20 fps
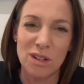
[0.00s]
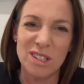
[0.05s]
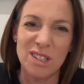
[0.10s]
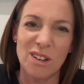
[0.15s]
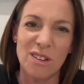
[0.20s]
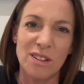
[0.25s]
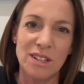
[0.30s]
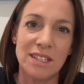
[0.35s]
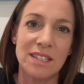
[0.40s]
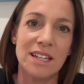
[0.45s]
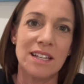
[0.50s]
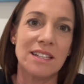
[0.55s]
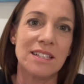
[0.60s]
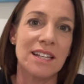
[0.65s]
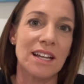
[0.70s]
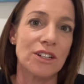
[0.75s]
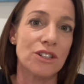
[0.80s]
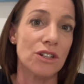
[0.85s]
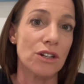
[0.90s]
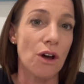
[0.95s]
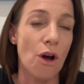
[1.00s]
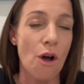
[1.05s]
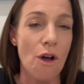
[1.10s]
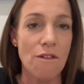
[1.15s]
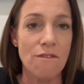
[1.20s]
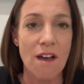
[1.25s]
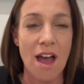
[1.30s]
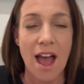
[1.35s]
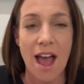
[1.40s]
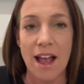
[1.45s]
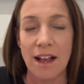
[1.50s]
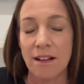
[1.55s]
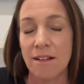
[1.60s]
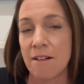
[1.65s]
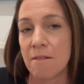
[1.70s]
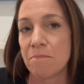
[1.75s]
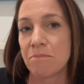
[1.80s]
So C-section overhang,